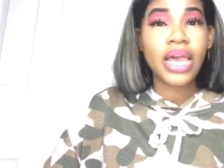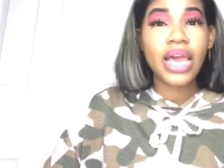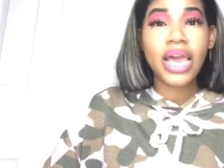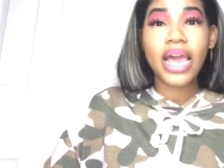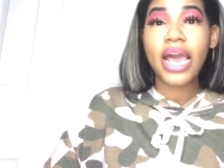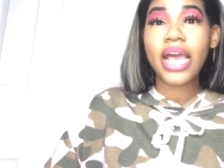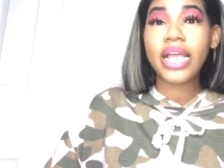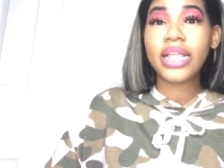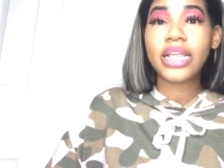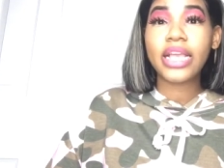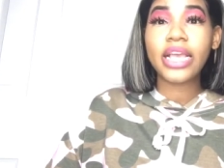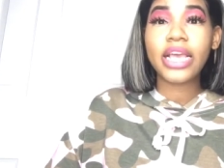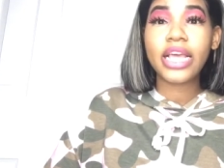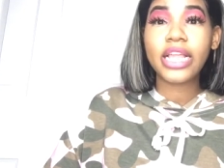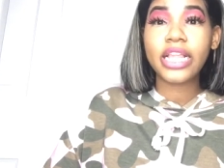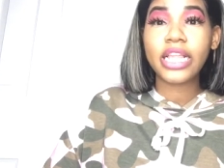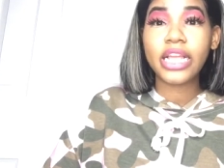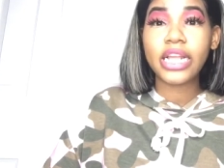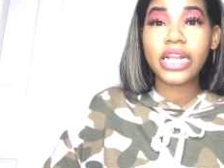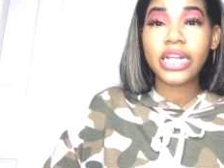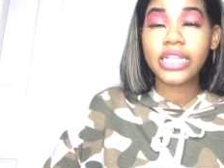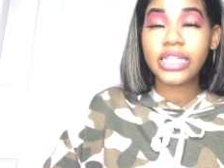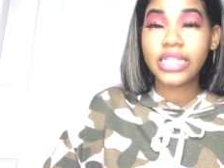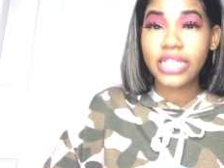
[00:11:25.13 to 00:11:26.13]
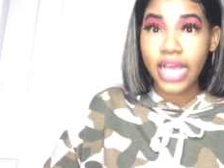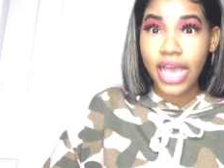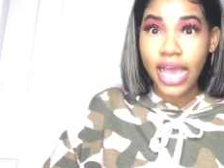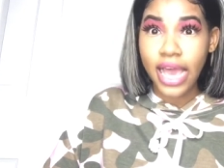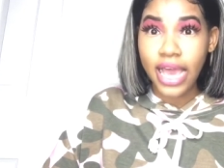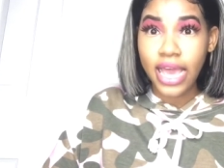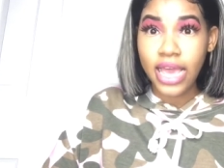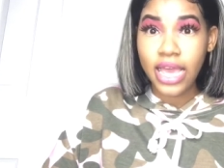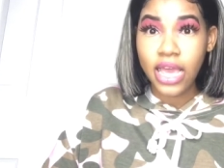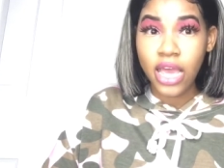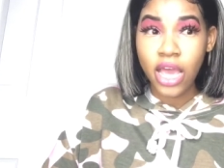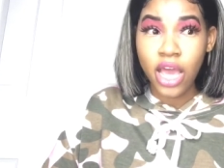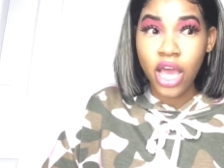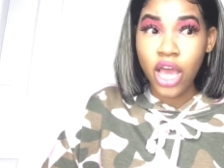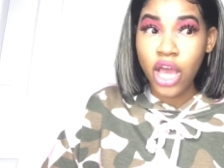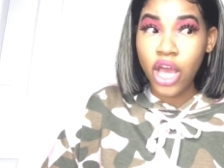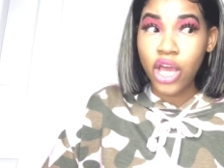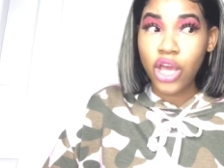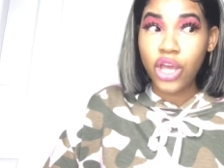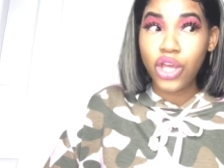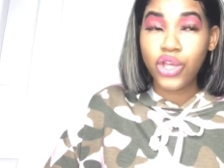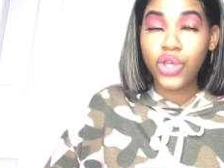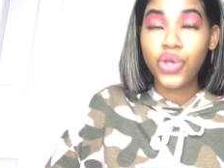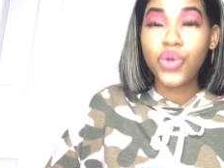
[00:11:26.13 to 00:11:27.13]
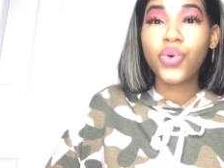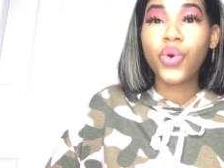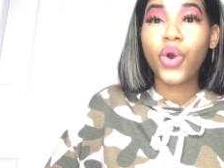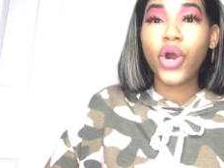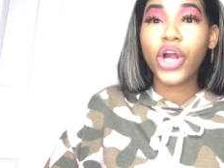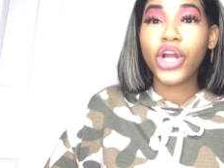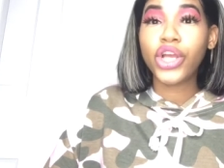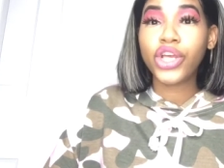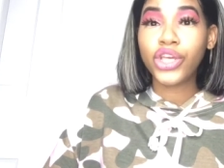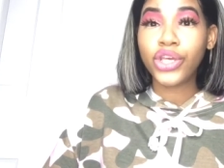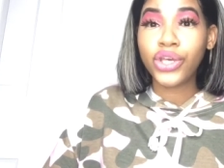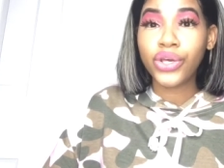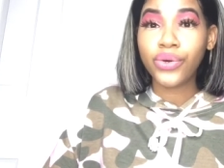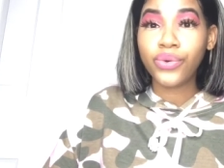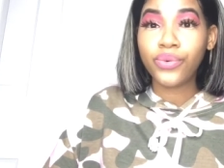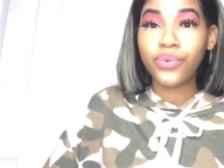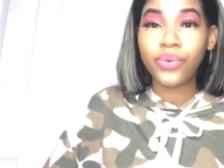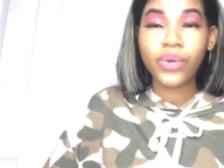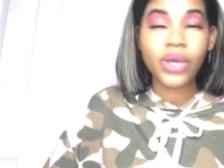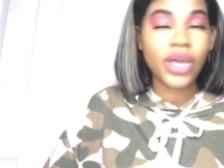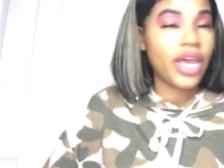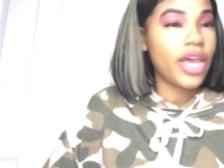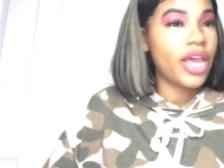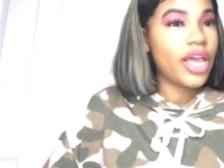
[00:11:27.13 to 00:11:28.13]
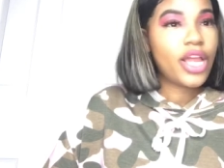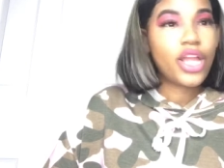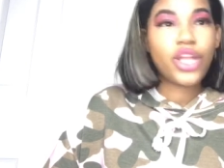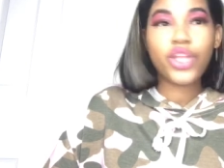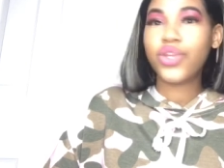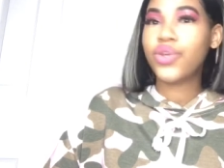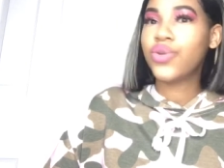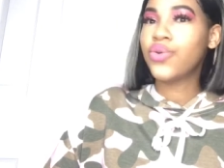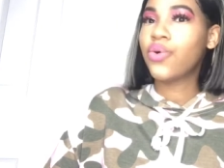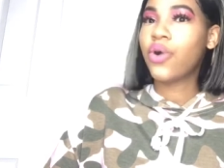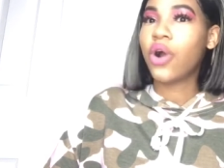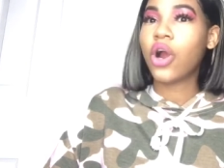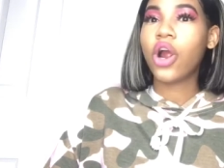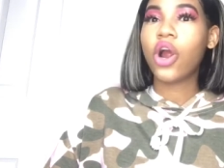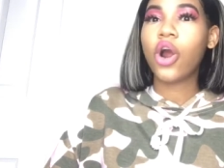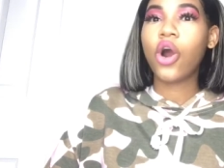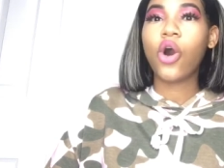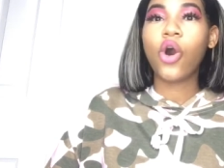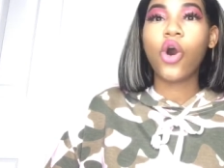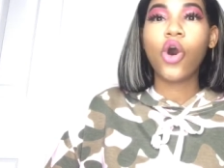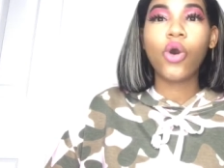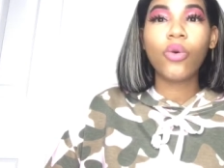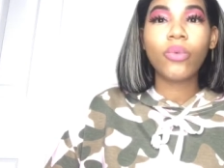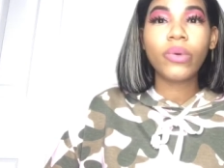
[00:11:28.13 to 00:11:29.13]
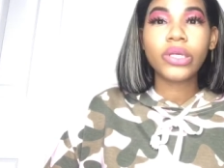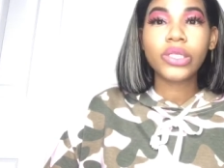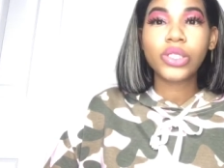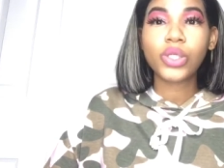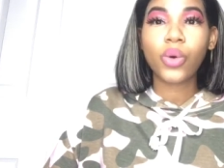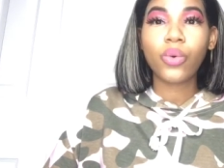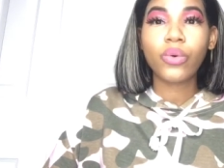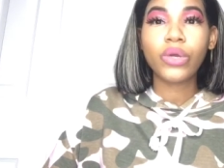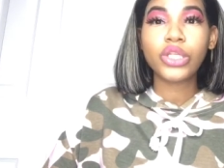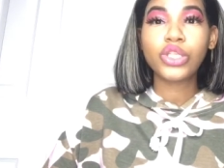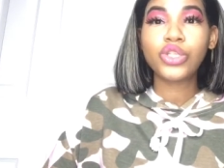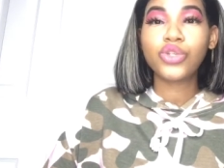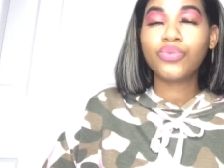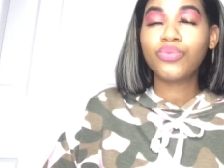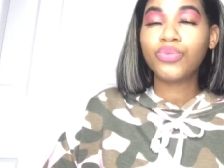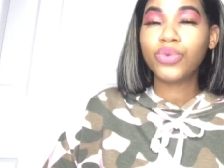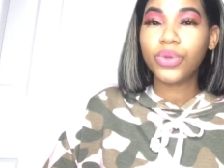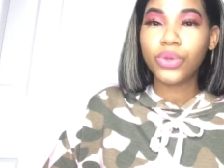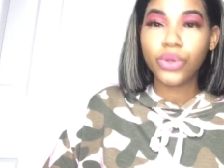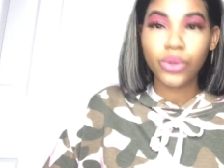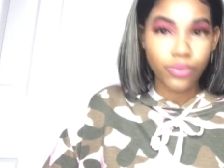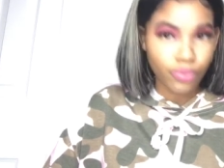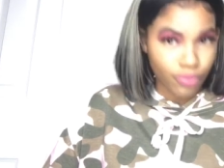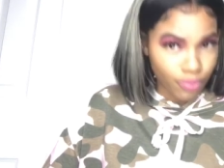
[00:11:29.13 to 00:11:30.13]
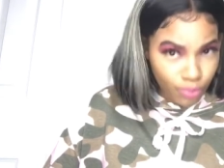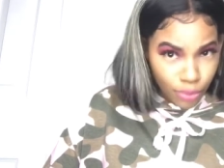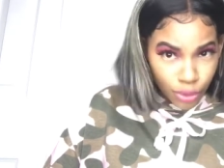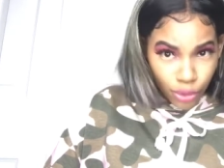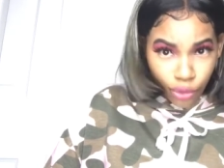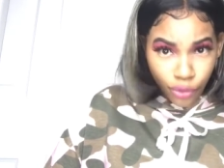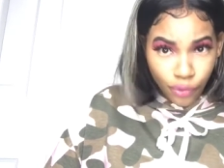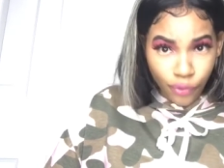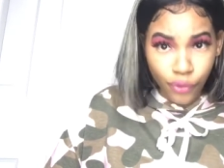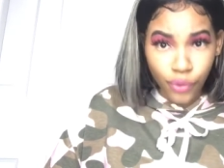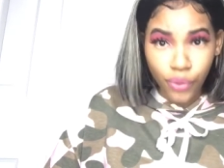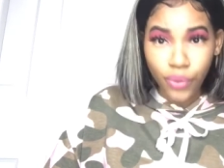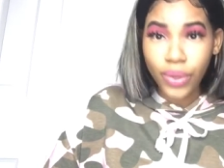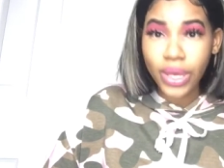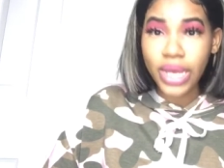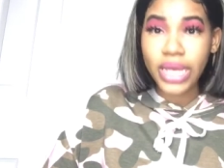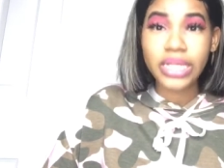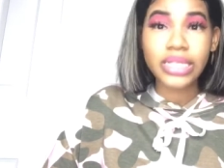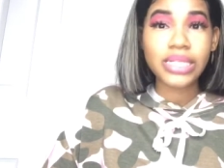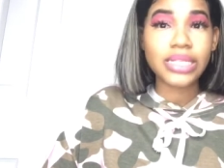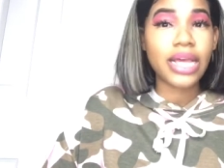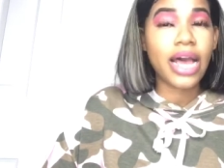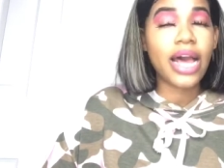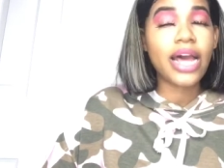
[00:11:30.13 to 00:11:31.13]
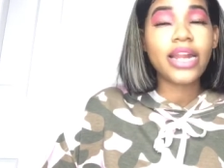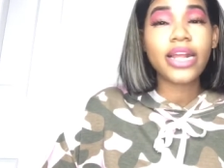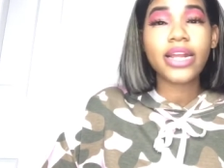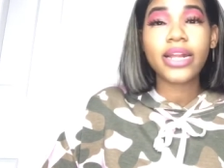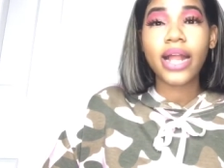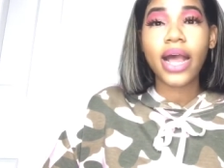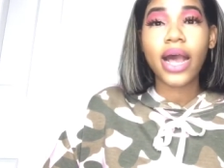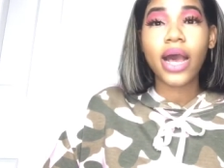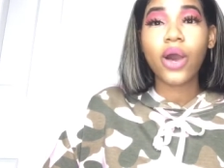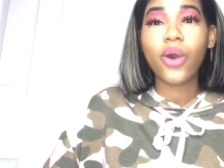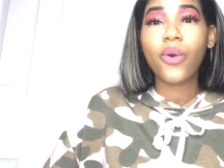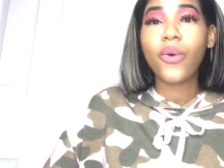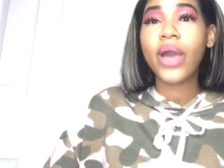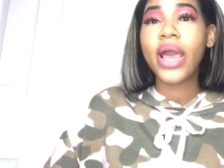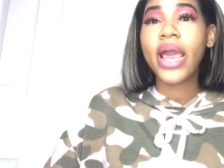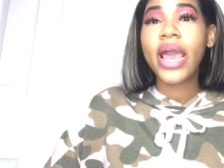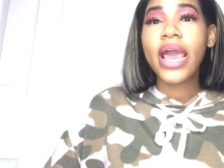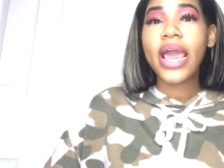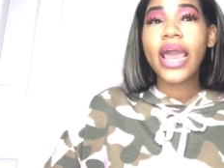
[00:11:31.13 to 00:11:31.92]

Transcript: at the end of the day, you are you, and you are always going to be beautiful inside and out.